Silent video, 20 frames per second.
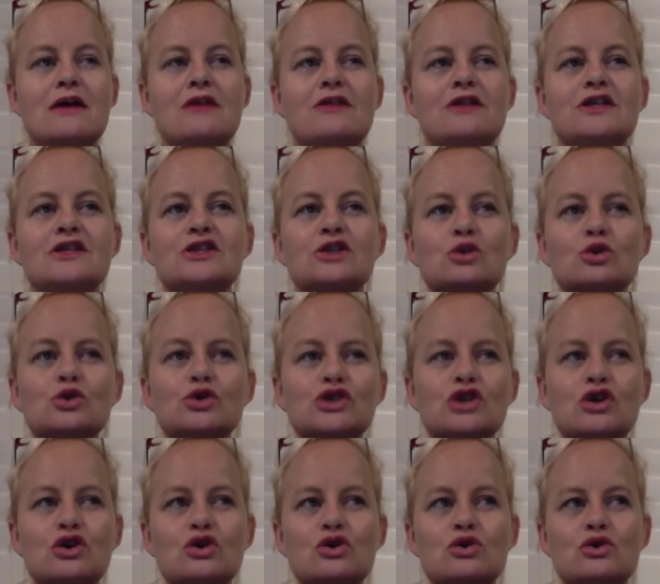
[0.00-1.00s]
There's
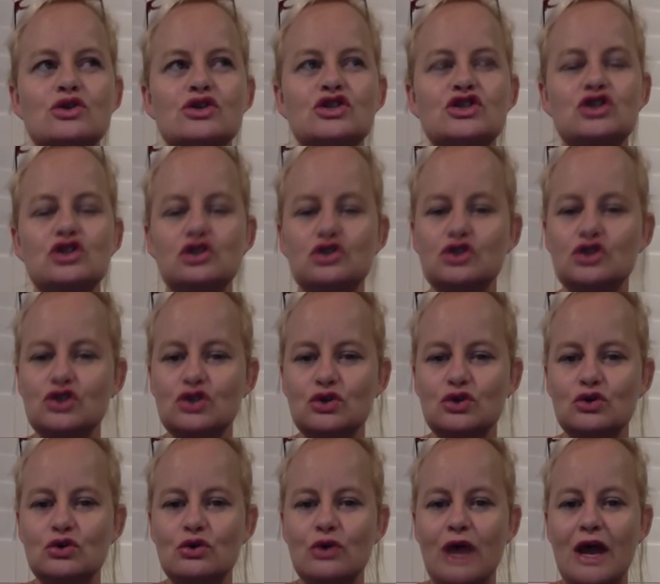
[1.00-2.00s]
also students
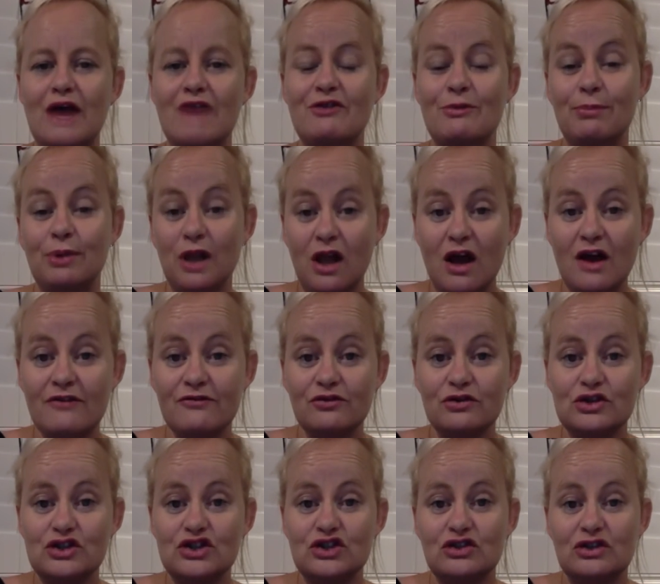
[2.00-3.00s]
who have applied for
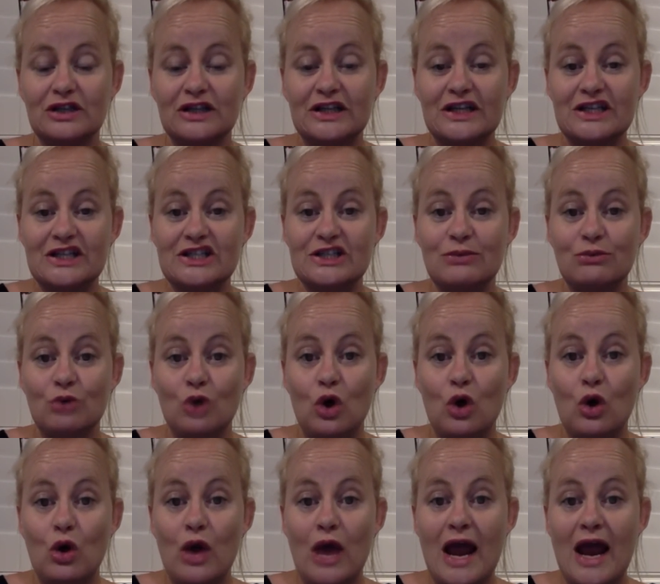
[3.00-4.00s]
a student leadership
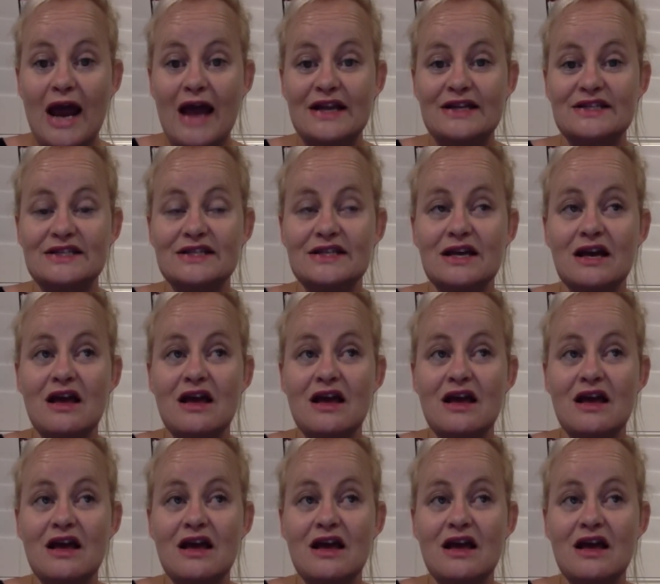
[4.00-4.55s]
role and